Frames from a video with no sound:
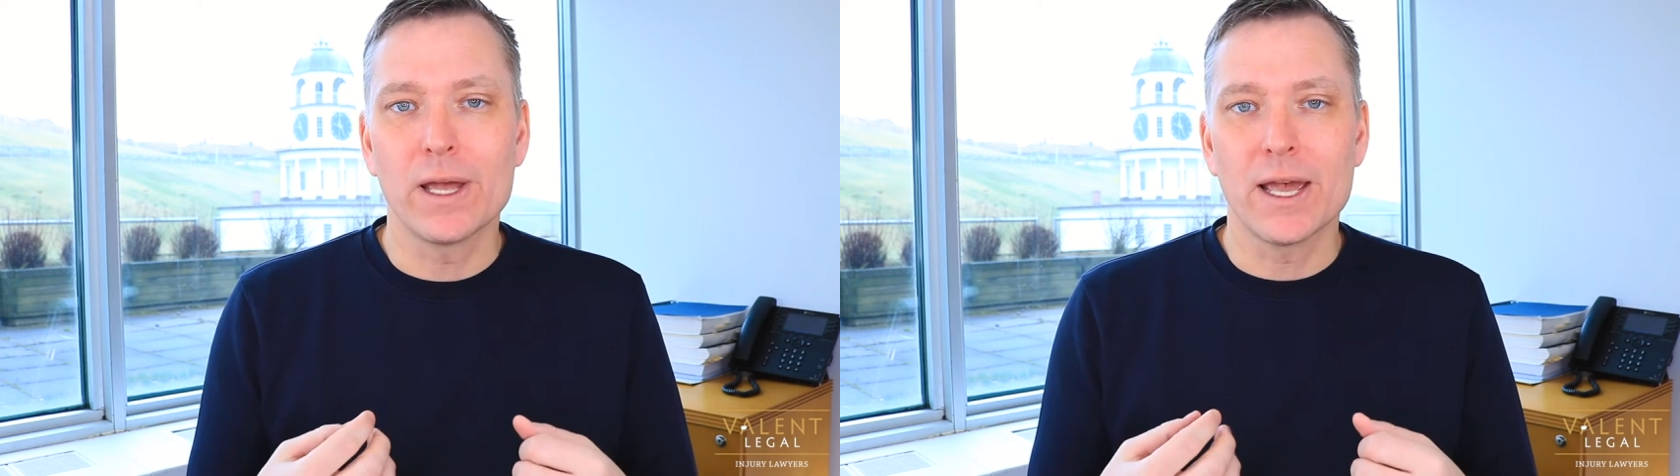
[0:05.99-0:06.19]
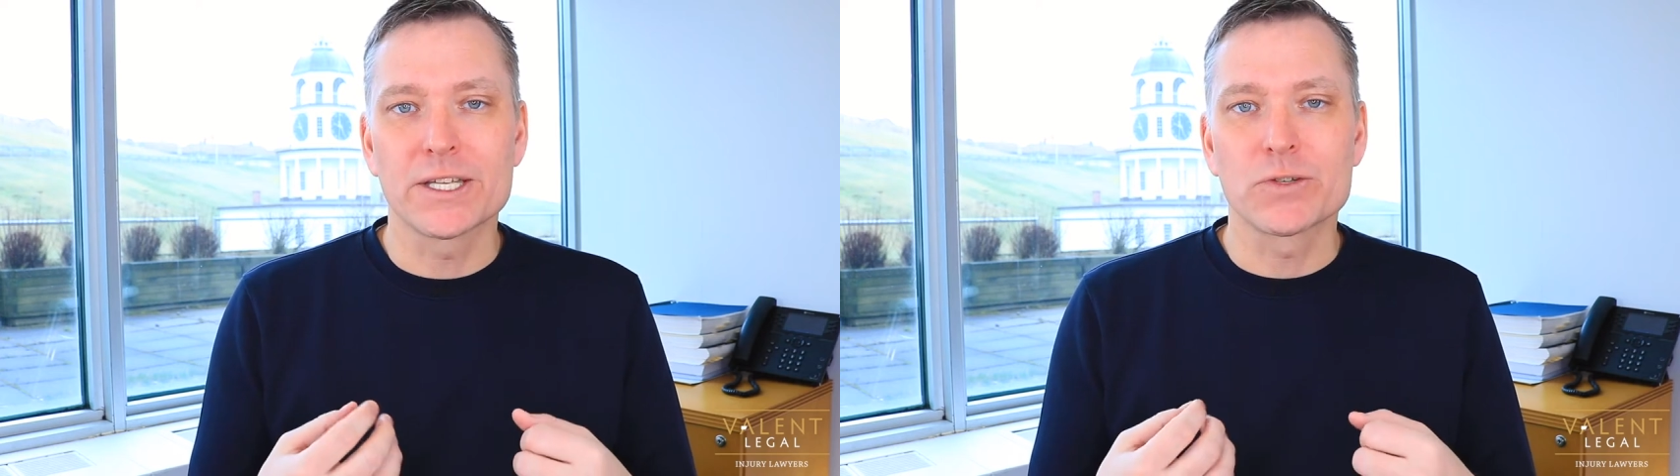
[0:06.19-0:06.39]

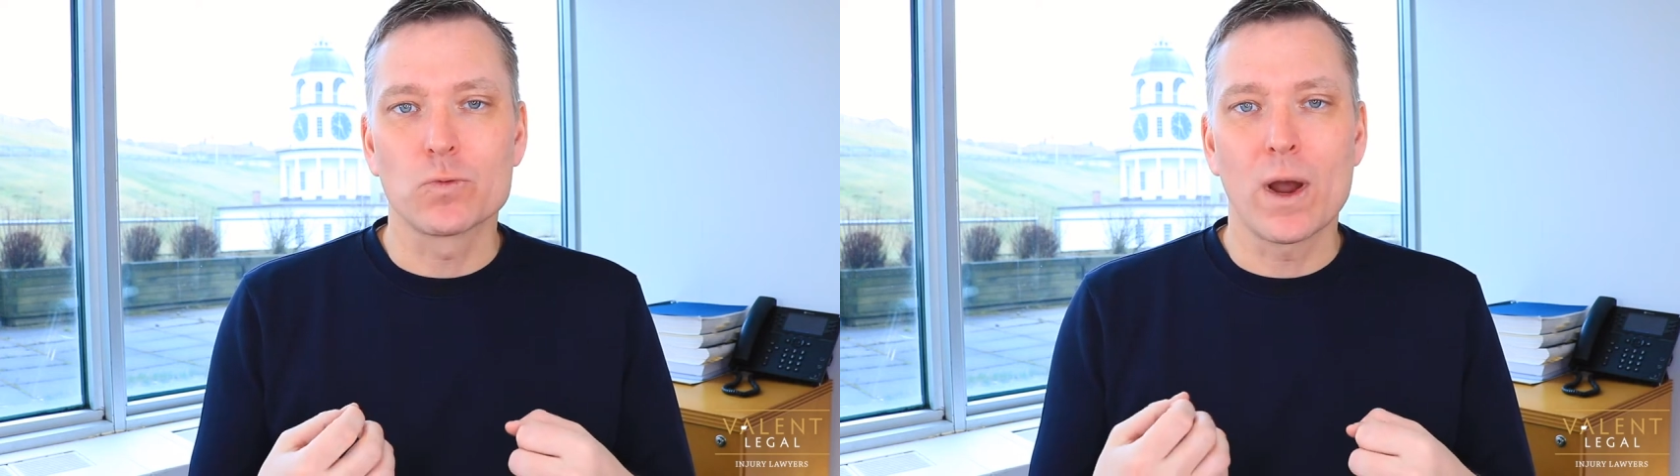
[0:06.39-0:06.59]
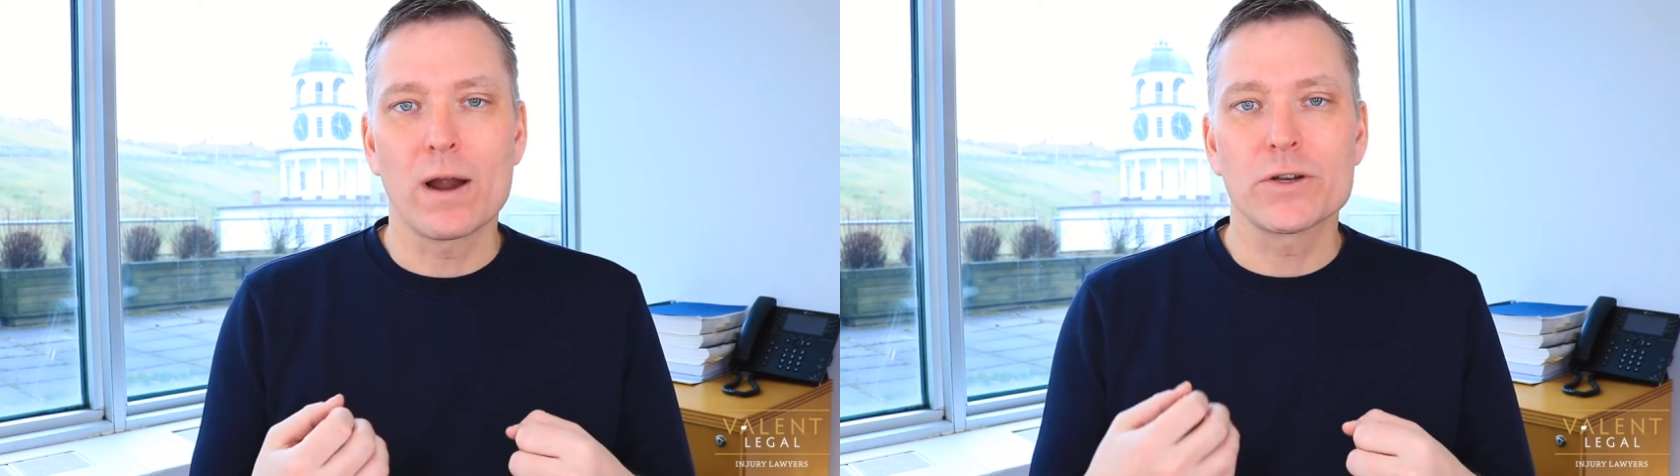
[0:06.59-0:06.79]
It's
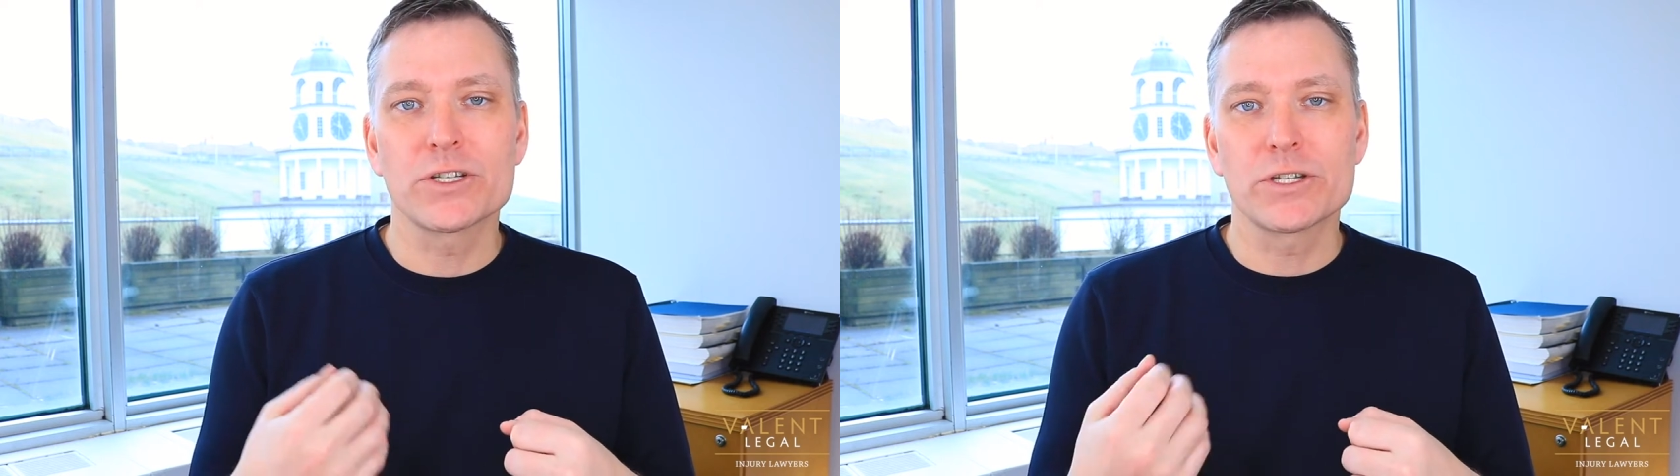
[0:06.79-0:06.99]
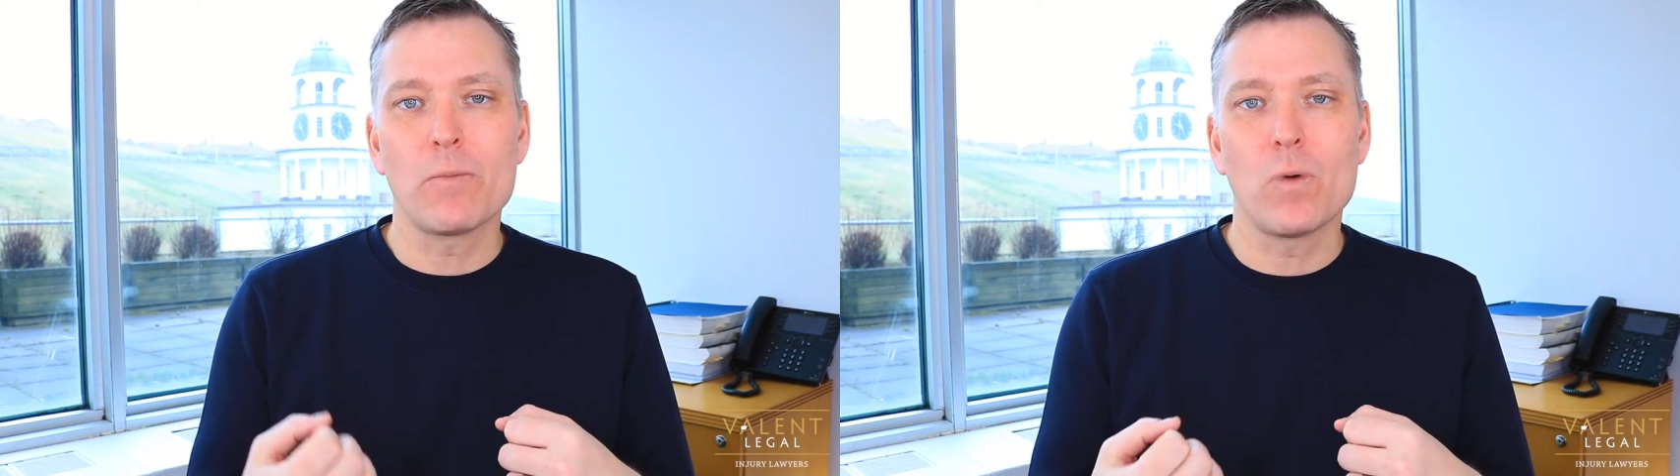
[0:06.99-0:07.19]
where
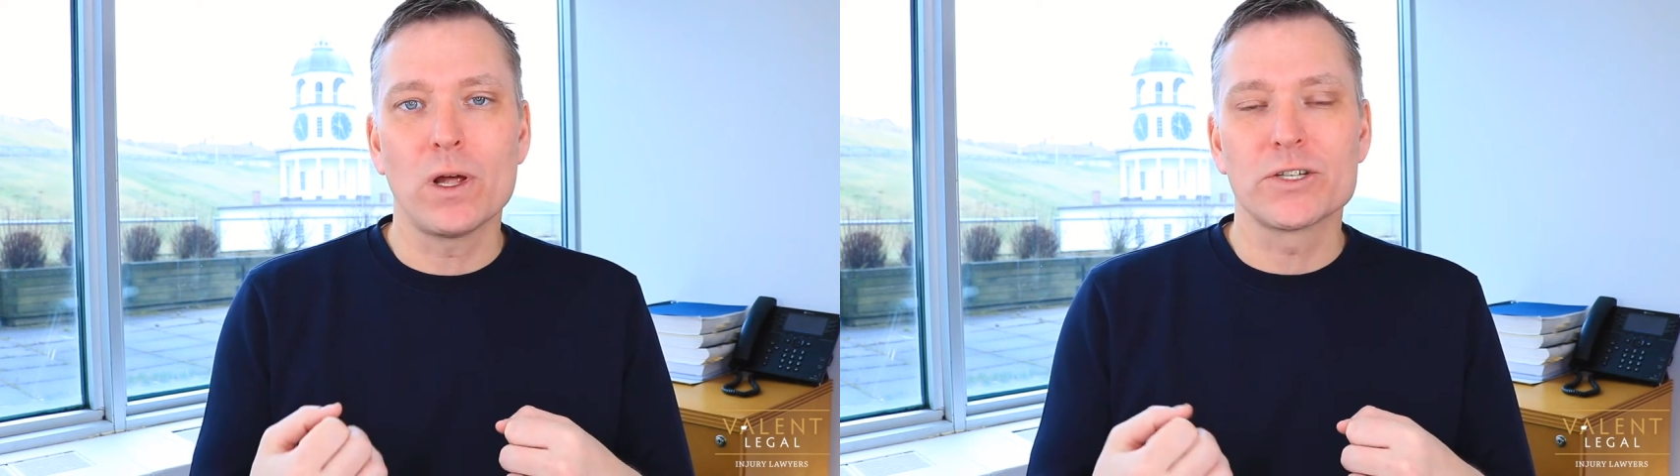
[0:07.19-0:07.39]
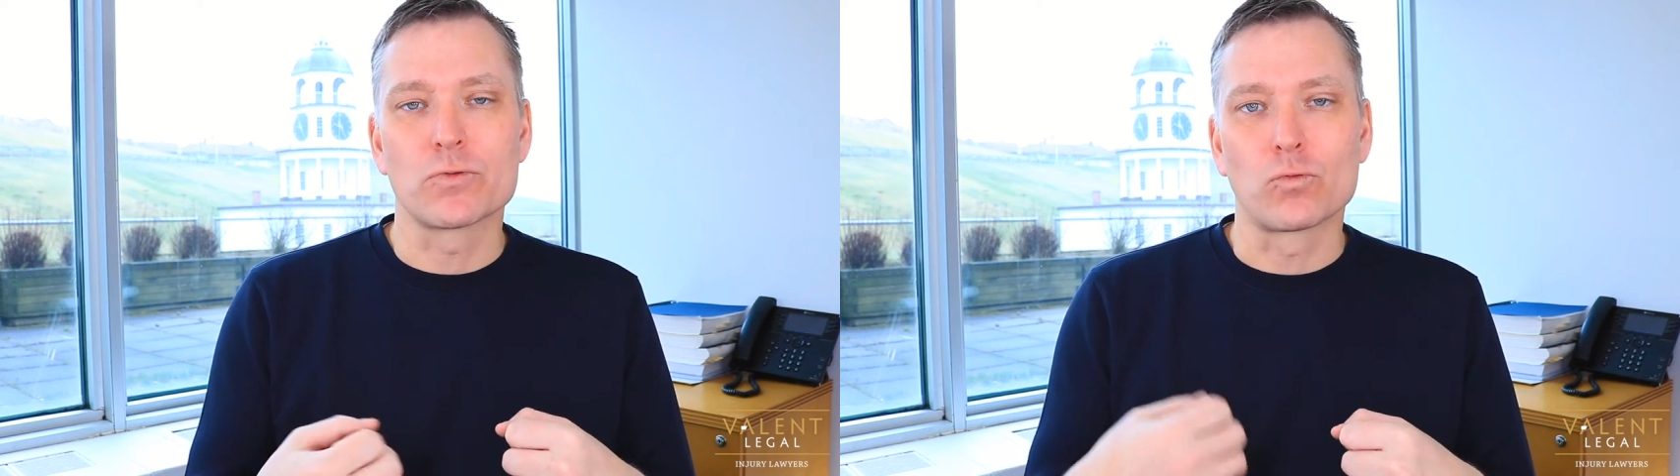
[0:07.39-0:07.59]

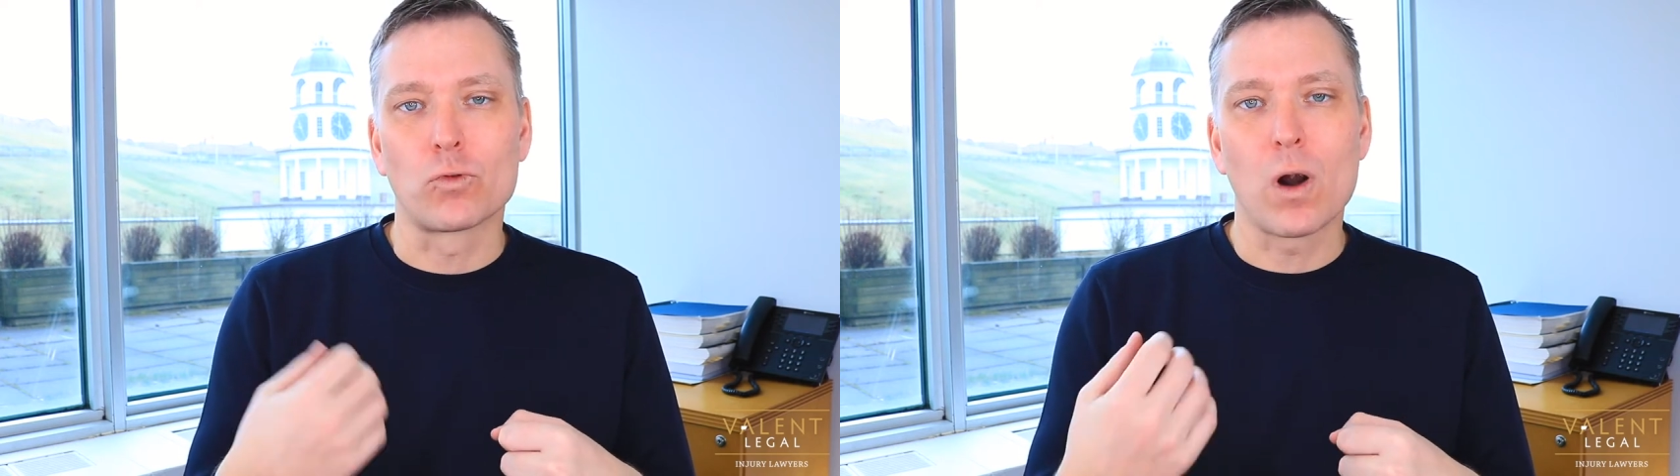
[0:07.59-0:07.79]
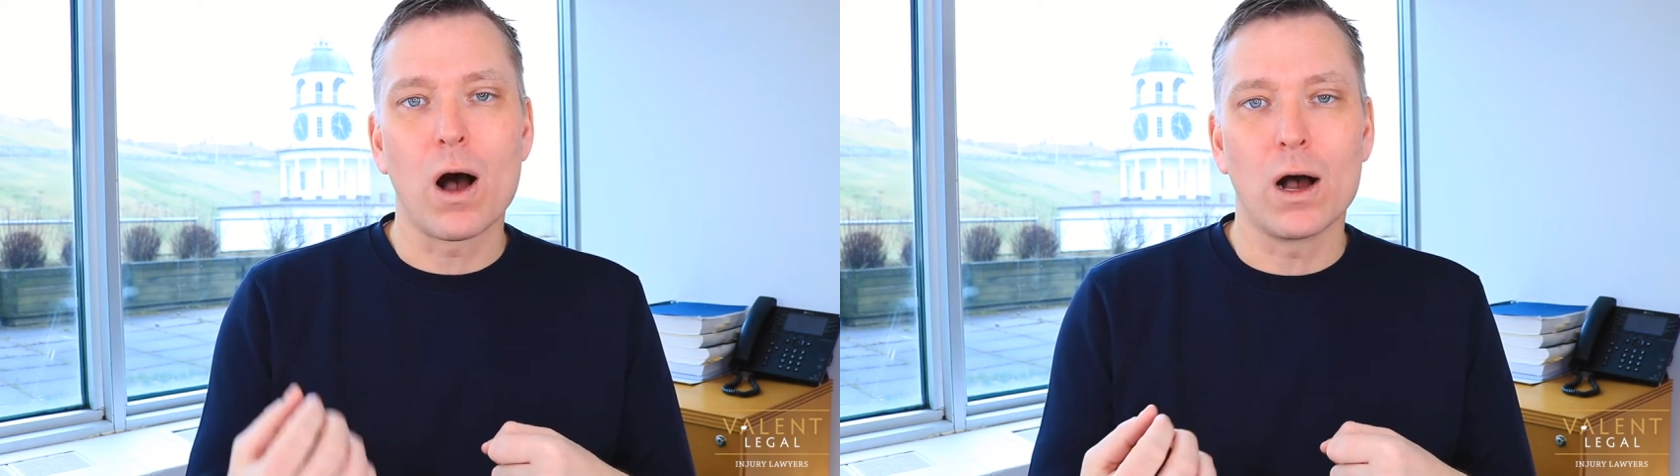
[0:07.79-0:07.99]
someone's
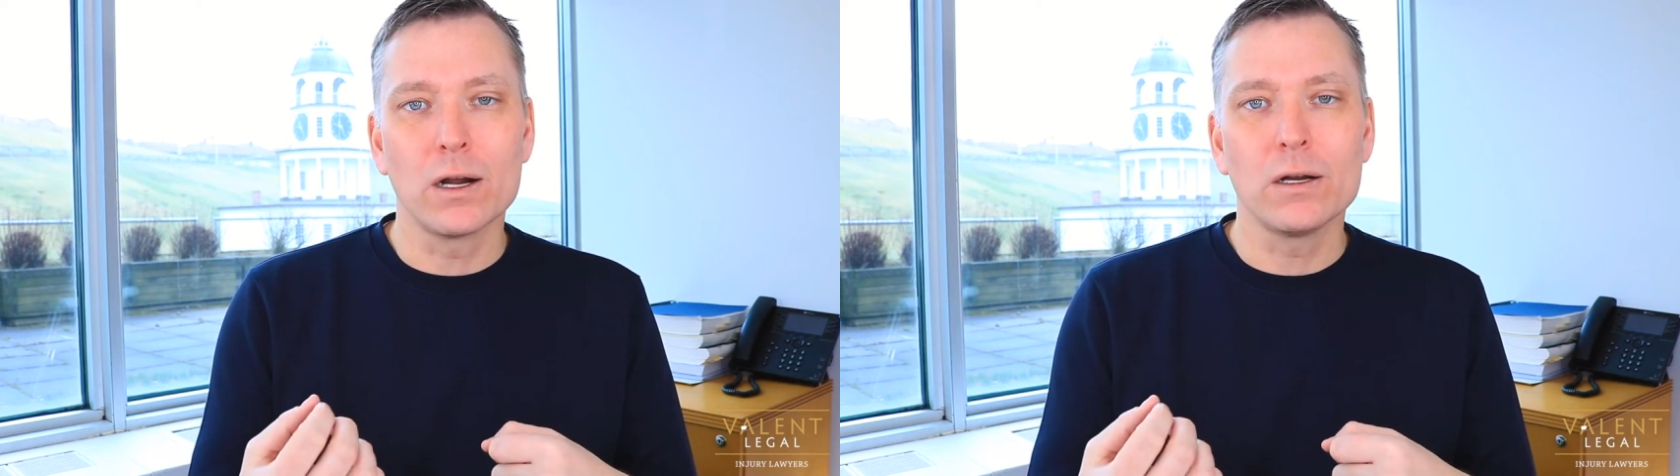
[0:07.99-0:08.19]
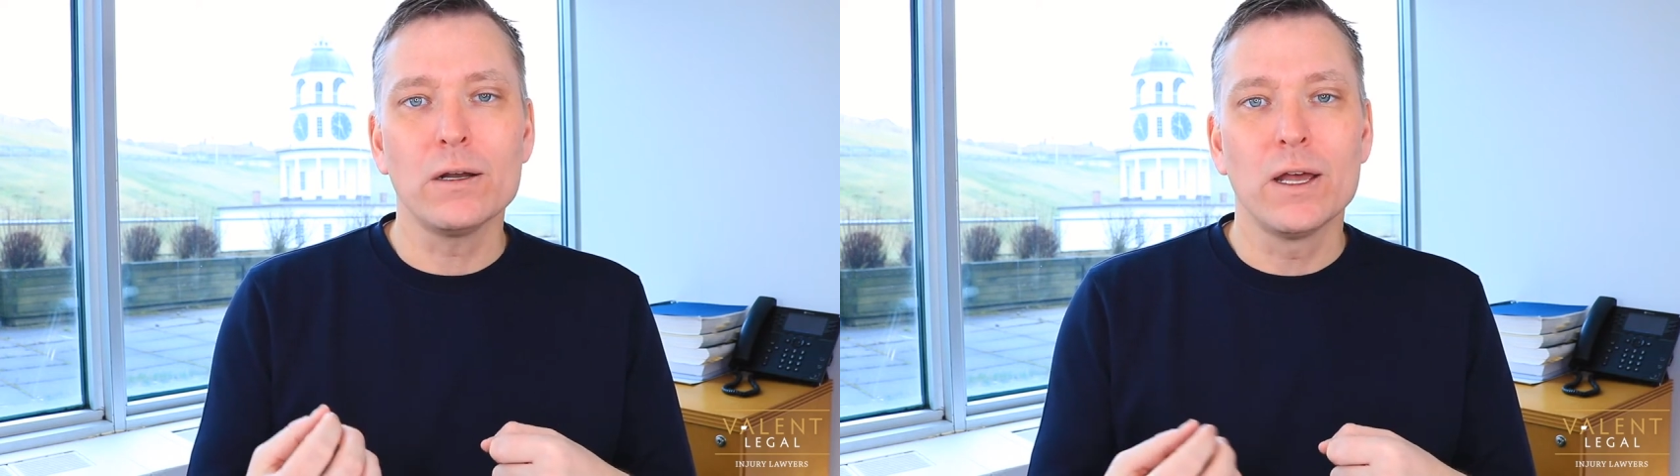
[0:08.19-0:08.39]

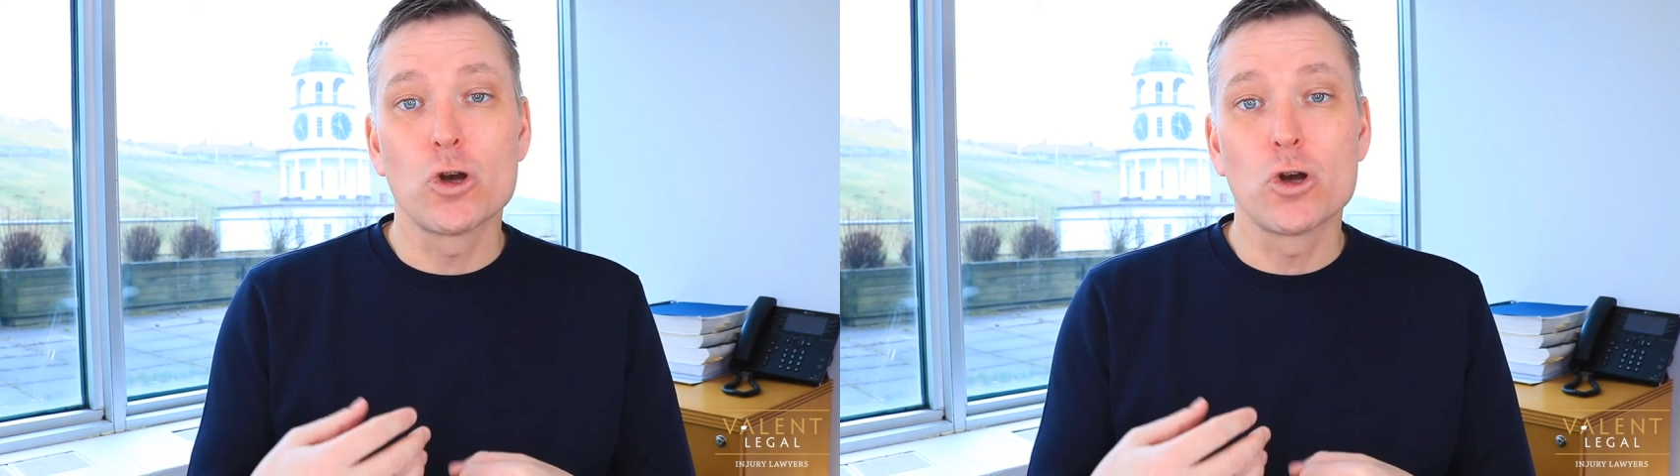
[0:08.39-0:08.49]
wrong,